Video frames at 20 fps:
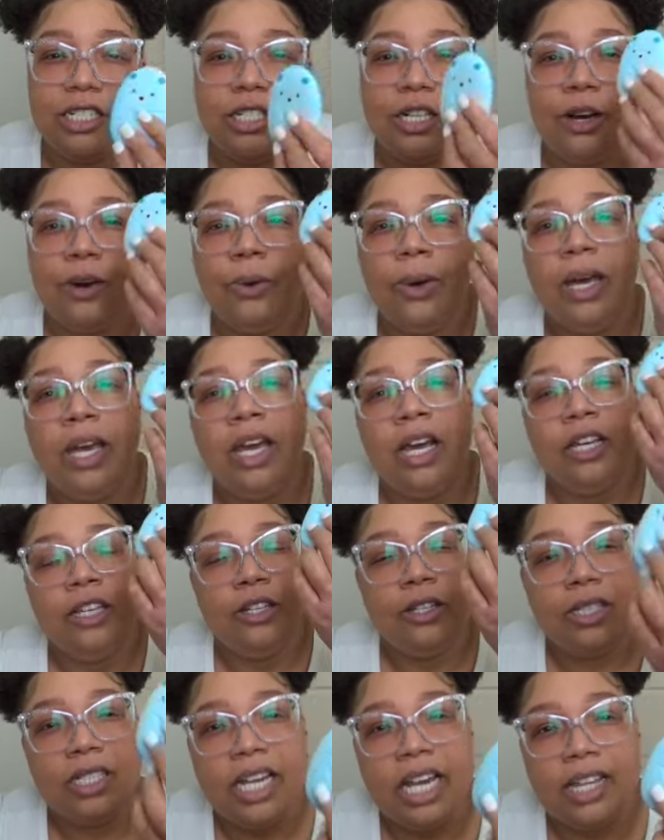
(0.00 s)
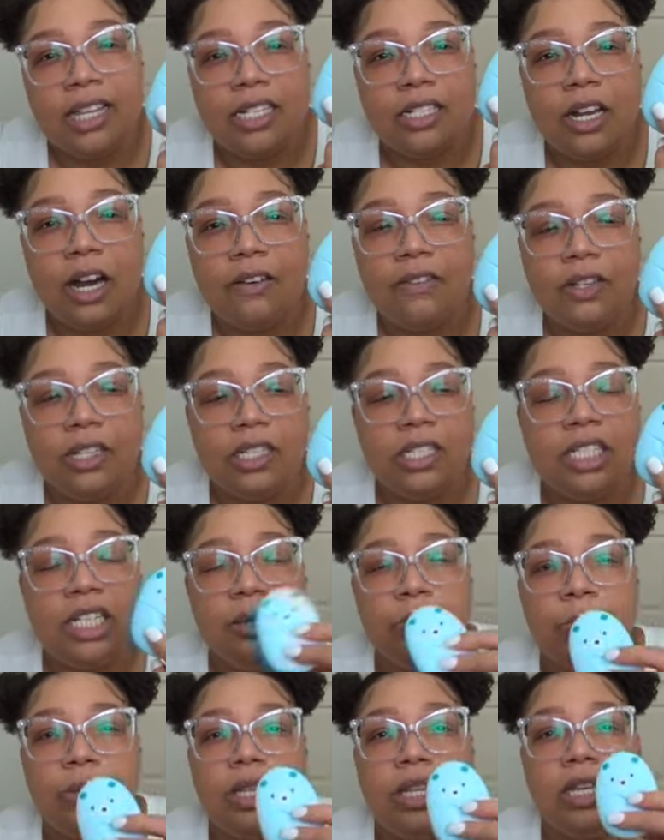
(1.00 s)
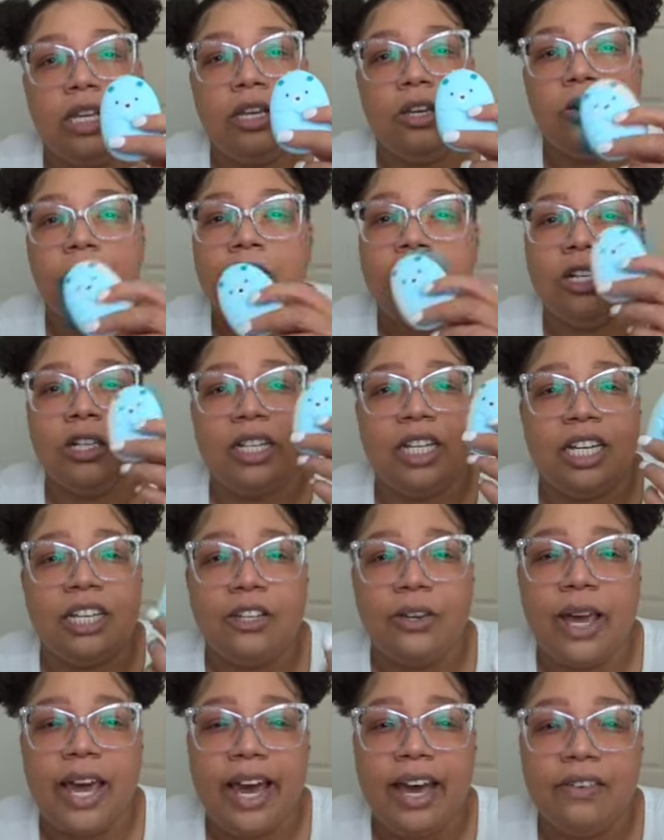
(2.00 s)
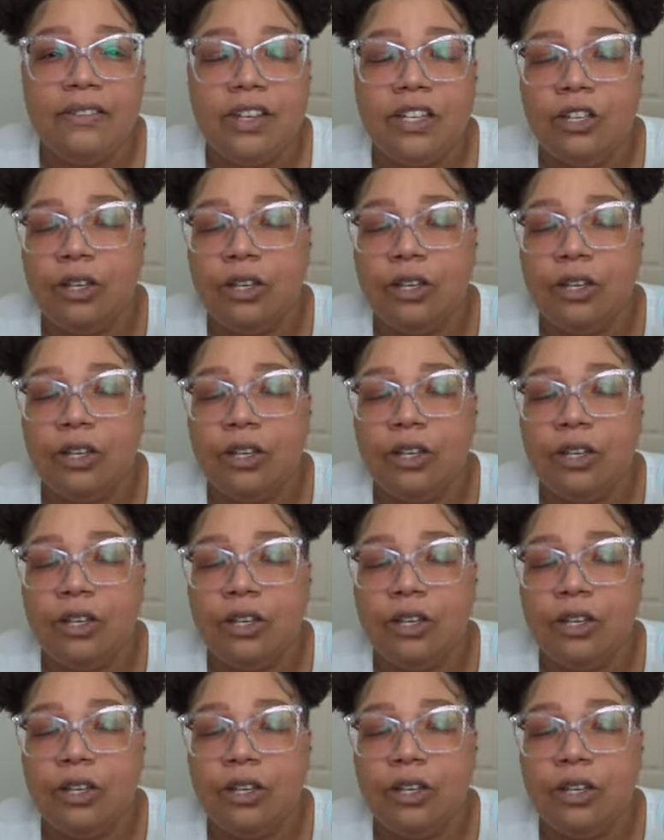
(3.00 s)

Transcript: So you can take this off of the ship with you so that you have it.